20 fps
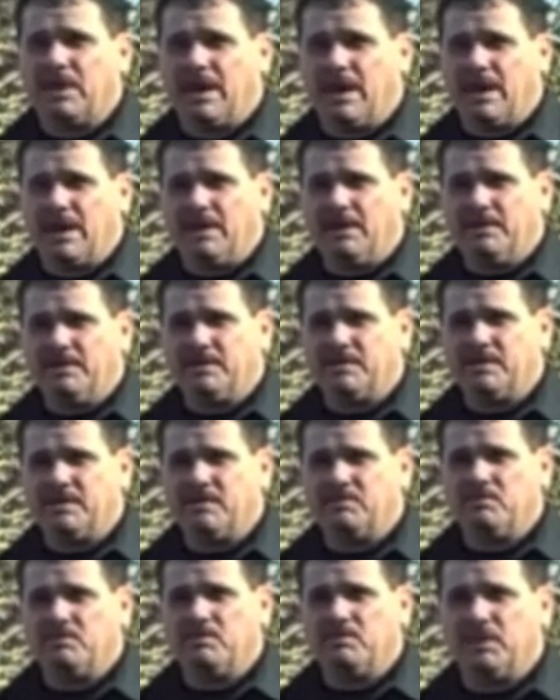on a house,
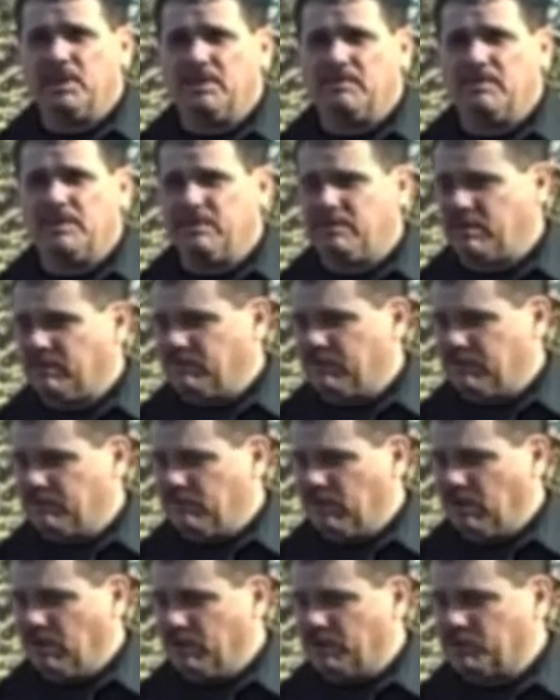but if
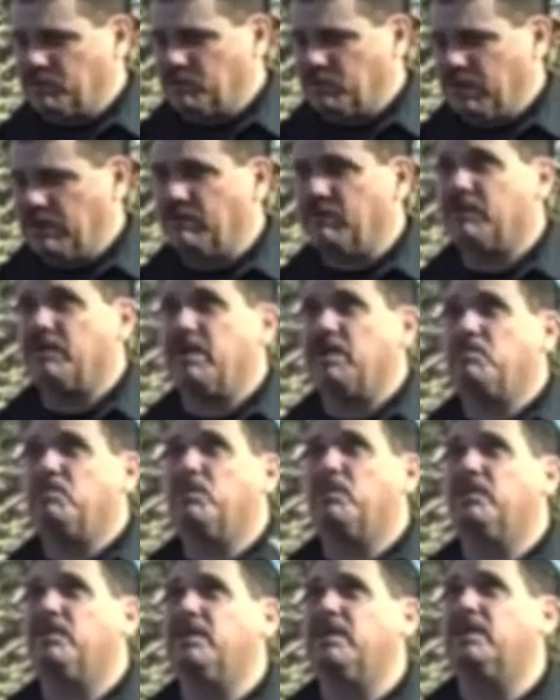you've noticed, whenever they
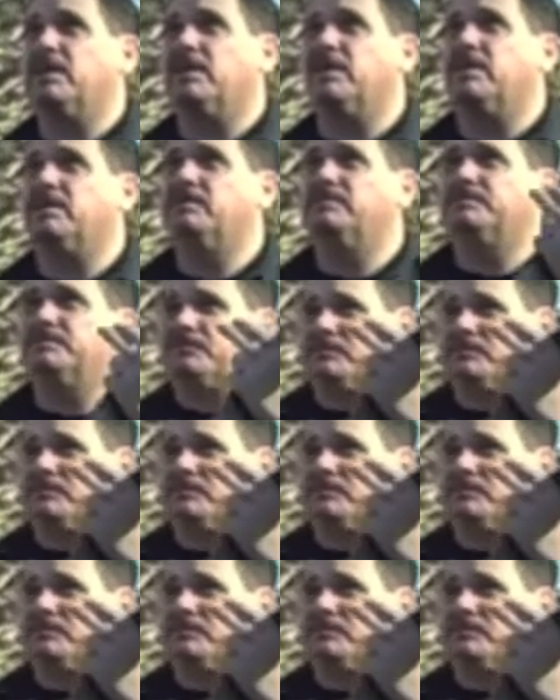put the